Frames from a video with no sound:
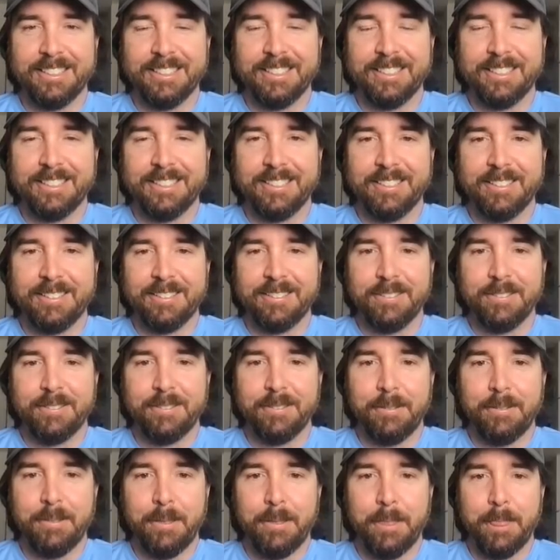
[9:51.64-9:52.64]

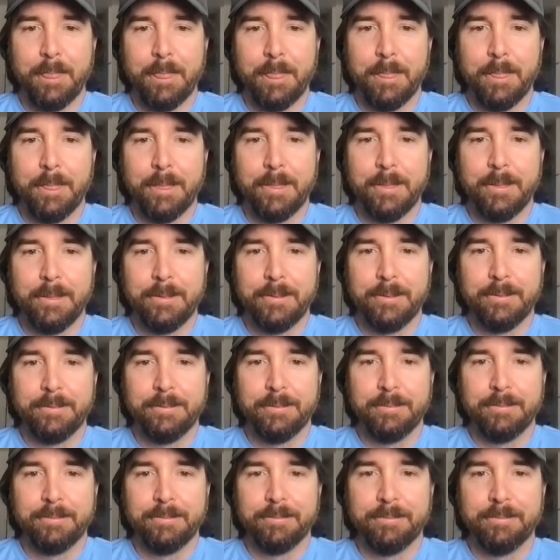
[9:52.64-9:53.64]

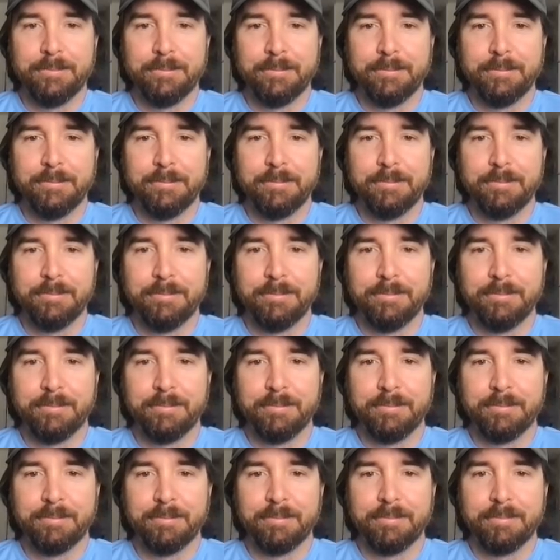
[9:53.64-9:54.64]

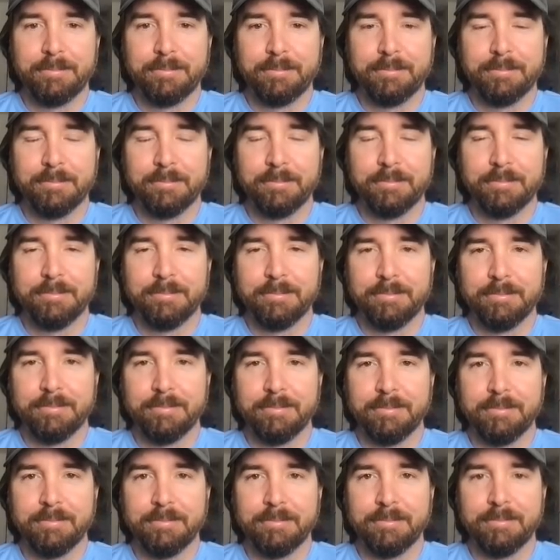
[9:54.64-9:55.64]

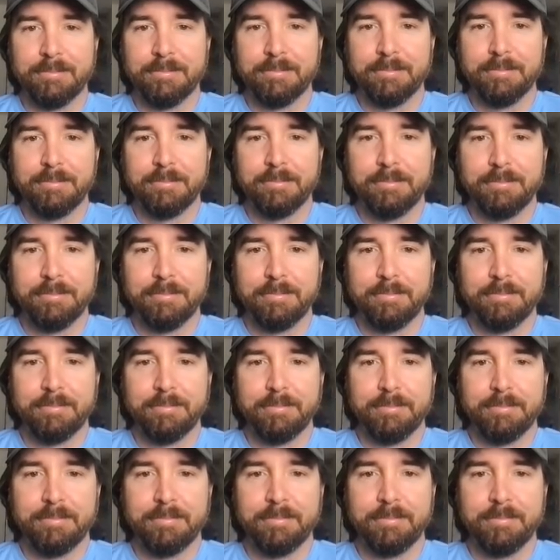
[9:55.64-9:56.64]

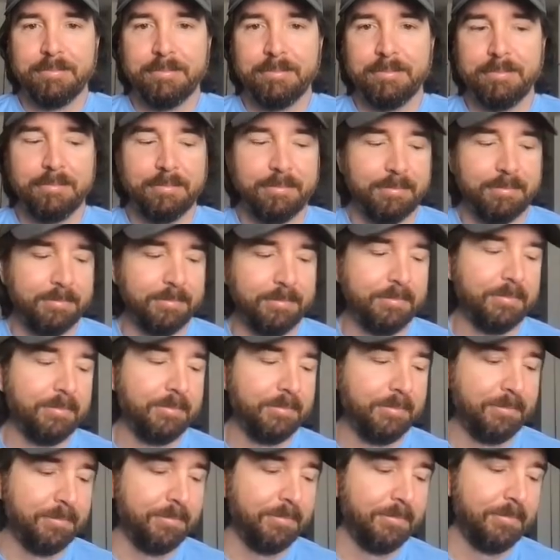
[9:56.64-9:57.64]

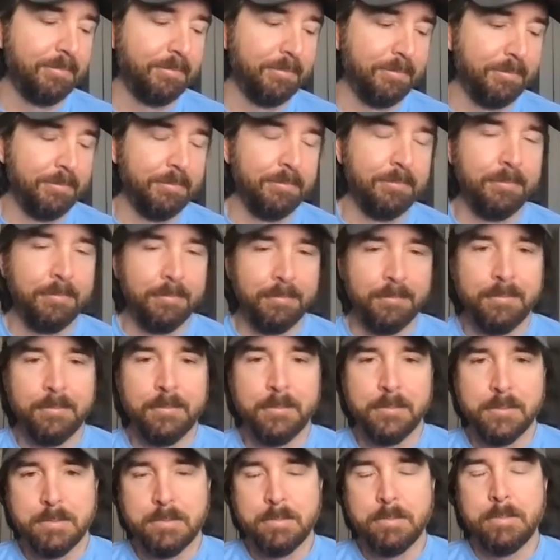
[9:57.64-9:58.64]

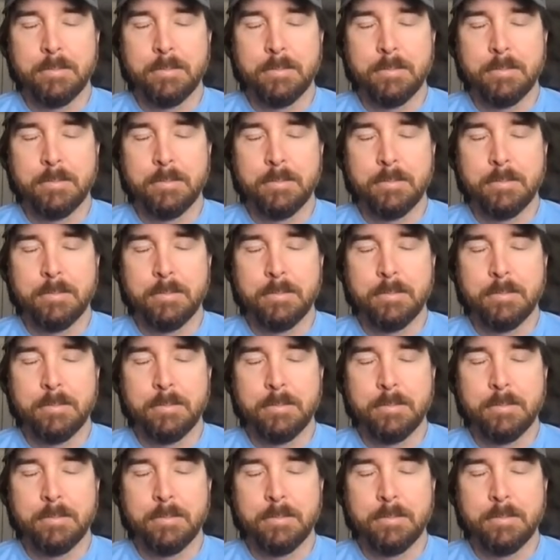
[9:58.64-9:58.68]
(not speaking)